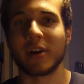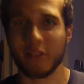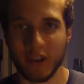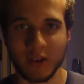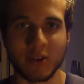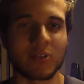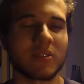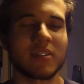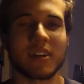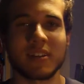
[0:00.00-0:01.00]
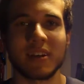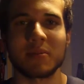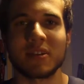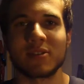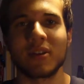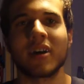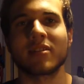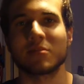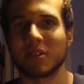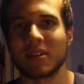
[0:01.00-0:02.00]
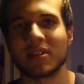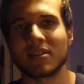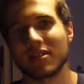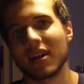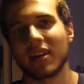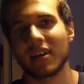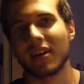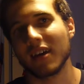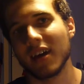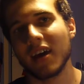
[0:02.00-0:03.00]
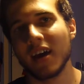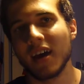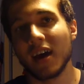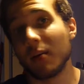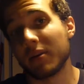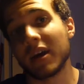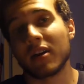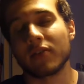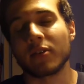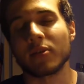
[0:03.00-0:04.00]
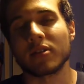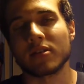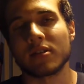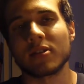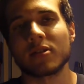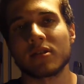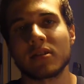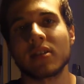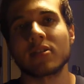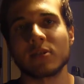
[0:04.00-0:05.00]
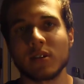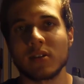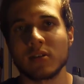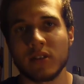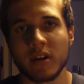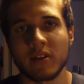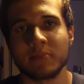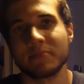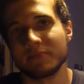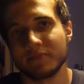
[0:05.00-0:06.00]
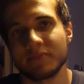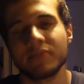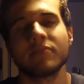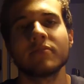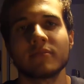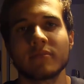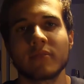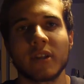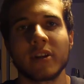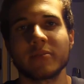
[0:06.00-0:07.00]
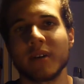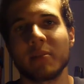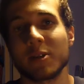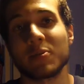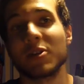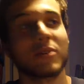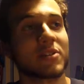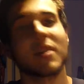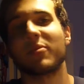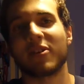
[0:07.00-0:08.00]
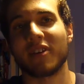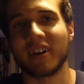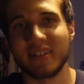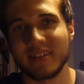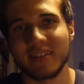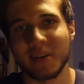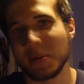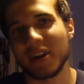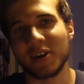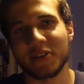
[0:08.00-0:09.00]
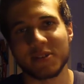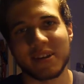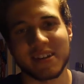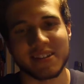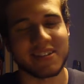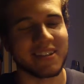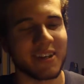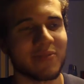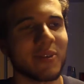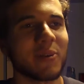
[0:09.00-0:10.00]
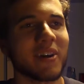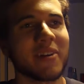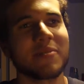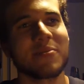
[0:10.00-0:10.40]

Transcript: Thank you. That, that means a lot to me because I like helping out everyone. So it's nice to hear that, you know, I must be doing something right. I'm getting all these likes out of nowhere.